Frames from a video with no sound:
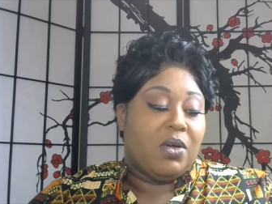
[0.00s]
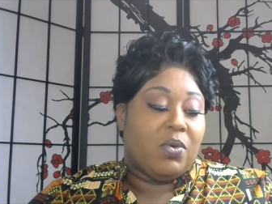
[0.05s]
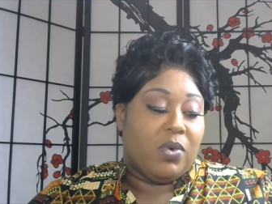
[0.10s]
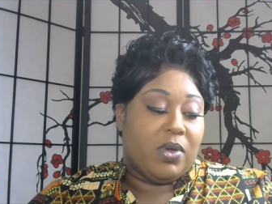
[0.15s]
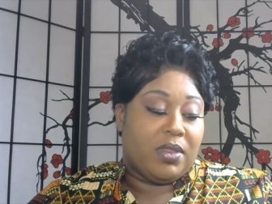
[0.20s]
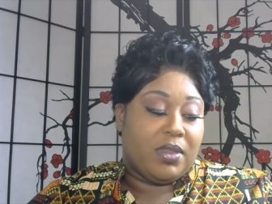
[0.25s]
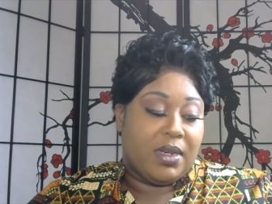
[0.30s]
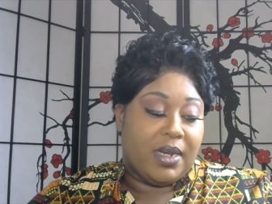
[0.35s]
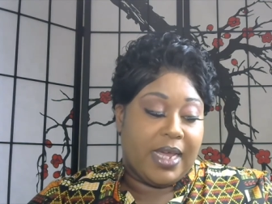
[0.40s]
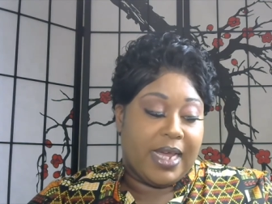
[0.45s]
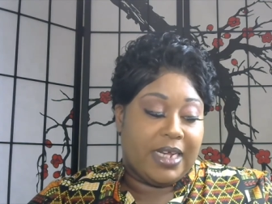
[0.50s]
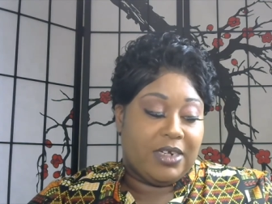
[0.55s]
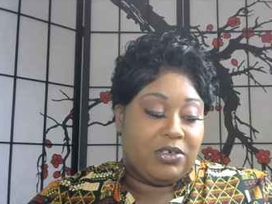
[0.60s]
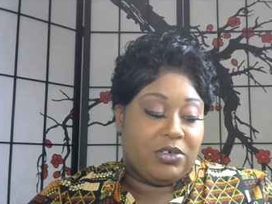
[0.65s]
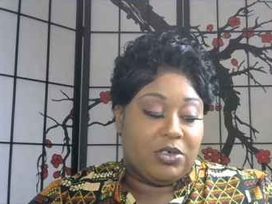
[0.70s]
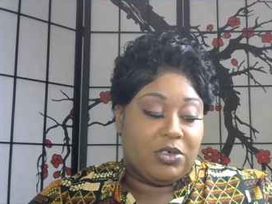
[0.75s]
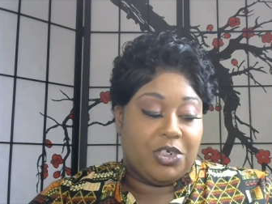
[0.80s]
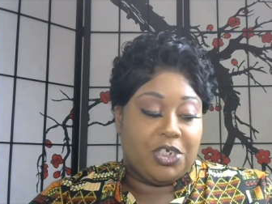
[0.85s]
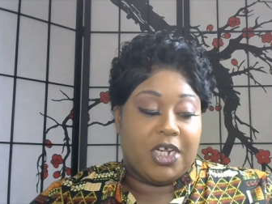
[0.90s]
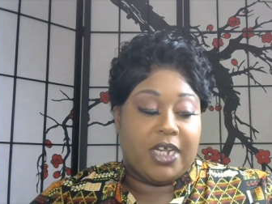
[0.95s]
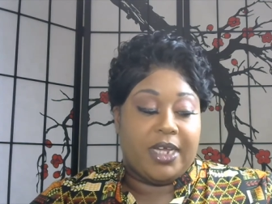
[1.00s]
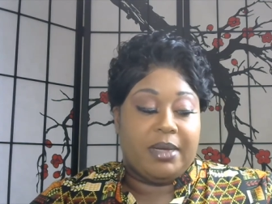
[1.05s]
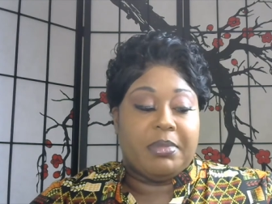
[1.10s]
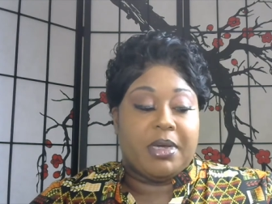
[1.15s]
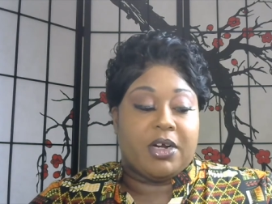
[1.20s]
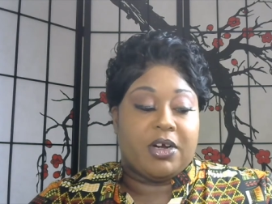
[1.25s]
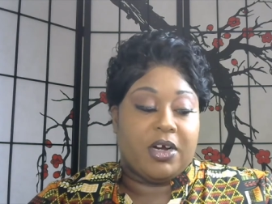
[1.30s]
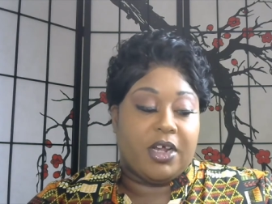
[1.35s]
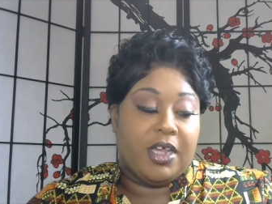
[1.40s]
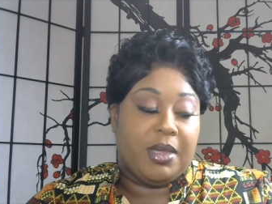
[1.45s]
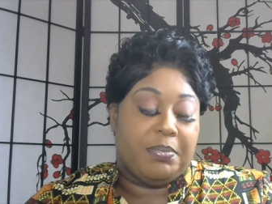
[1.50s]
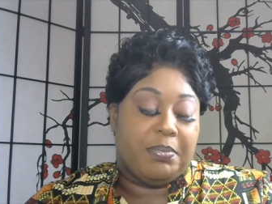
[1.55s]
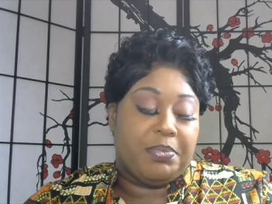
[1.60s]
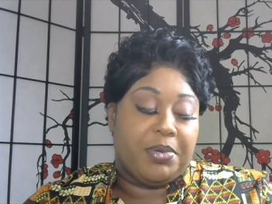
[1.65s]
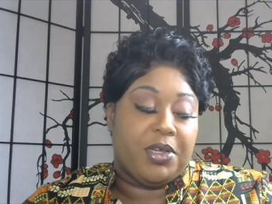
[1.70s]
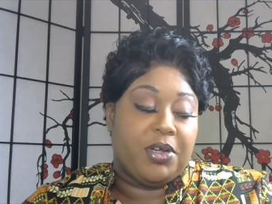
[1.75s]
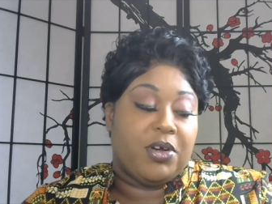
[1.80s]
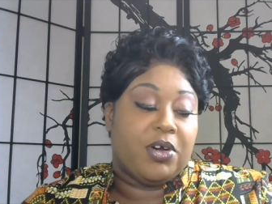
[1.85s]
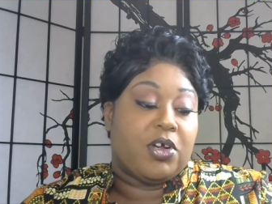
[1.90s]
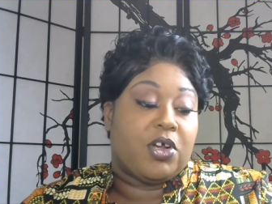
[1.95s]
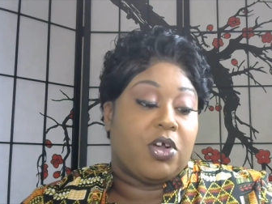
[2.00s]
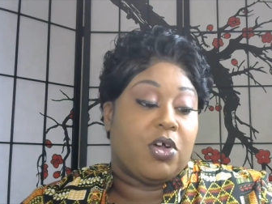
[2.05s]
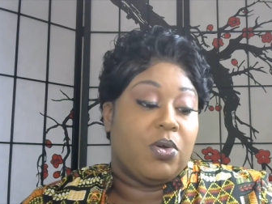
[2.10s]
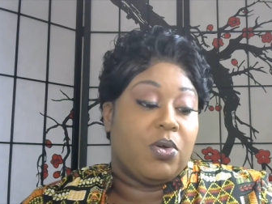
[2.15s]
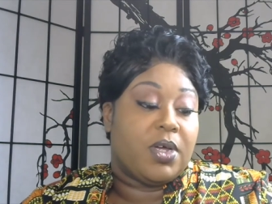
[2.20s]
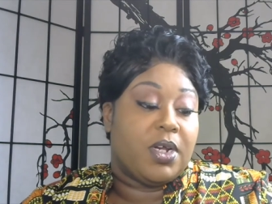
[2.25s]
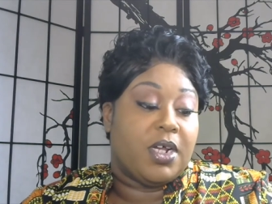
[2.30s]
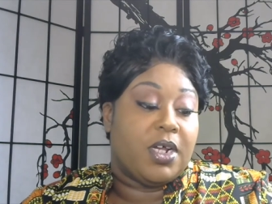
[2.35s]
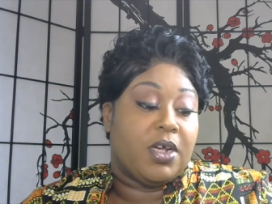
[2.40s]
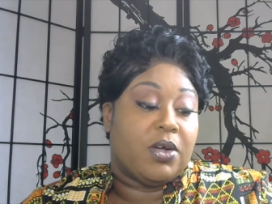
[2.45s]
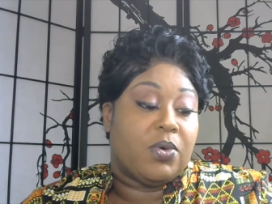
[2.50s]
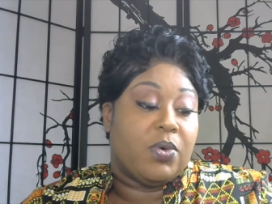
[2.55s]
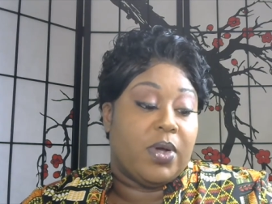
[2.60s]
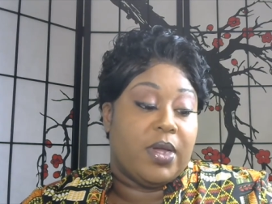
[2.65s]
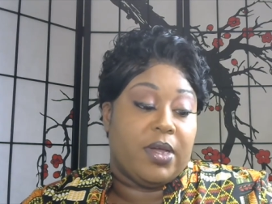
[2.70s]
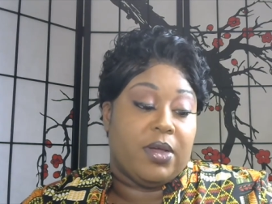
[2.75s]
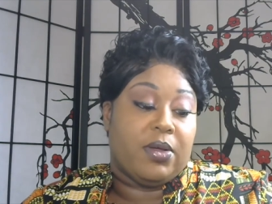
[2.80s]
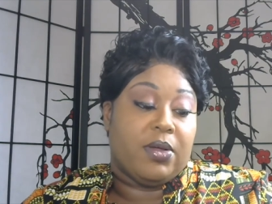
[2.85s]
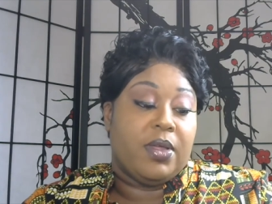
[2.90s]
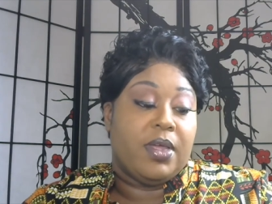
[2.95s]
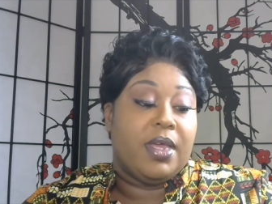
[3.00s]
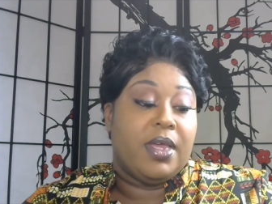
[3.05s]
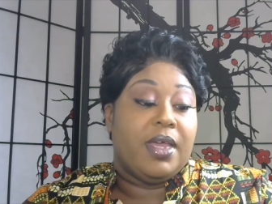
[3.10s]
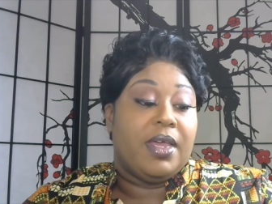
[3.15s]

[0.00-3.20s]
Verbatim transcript: with natural shea butter and pure coconut oil,